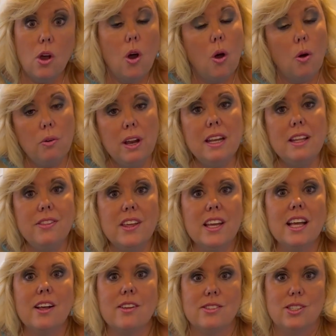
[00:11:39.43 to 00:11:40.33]
or anything
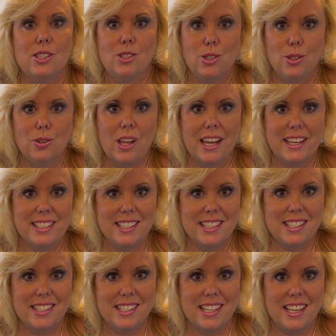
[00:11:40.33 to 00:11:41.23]
else that you'd like to
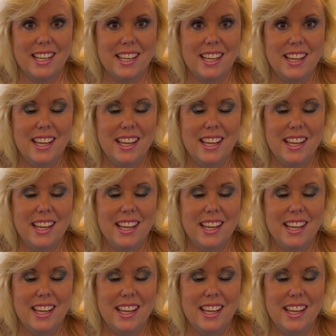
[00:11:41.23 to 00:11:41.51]
see.